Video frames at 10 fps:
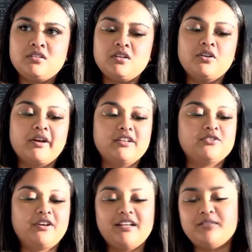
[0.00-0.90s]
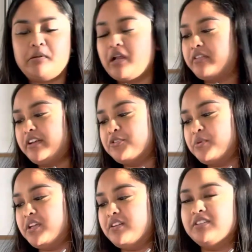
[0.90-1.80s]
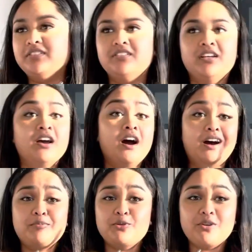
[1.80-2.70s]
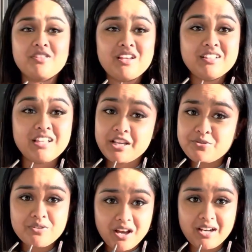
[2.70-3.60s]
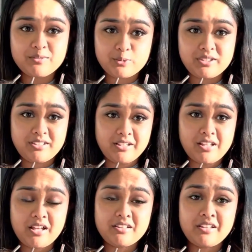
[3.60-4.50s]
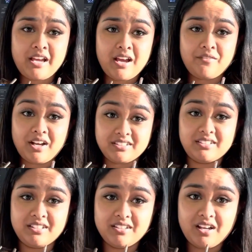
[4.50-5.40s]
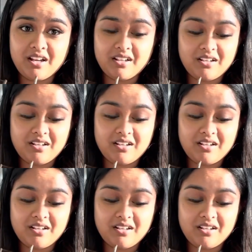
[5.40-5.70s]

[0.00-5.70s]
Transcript: Okay, so it has to be not that sweet. Because up north, they do not have sweet tea like that. They have iced tea a lot.